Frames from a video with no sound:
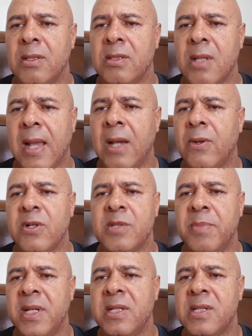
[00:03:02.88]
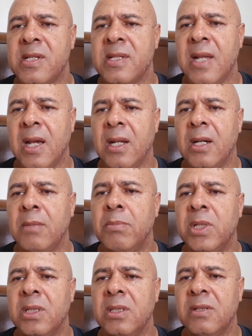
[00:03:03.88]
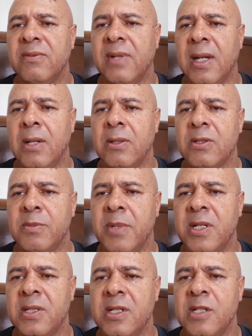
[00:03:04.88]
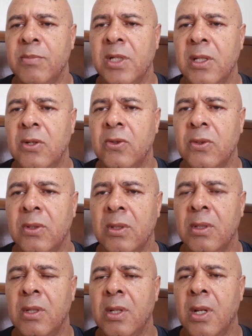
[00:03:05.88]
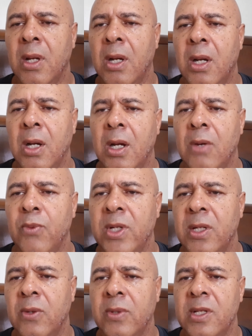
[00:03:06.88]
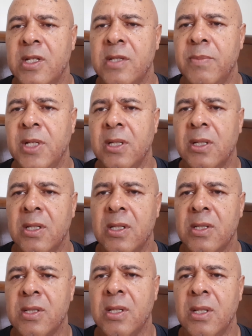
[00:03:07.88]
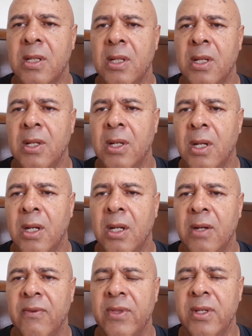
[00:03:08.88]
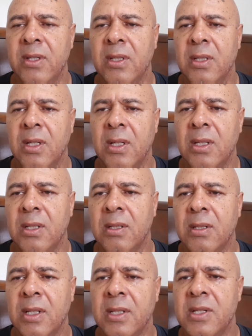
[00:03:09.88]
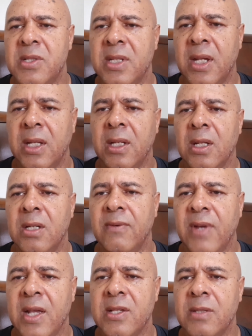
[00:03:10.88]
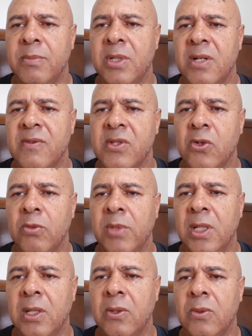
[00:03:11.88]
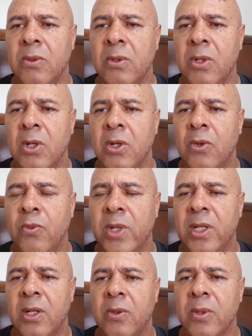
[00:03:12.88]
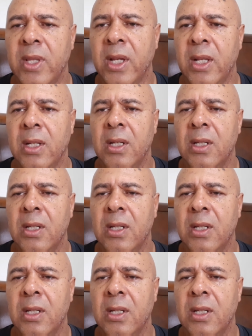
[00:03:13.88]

outer space is not above. Outer space is below. We know this because of the understanding of as above, so below. We know that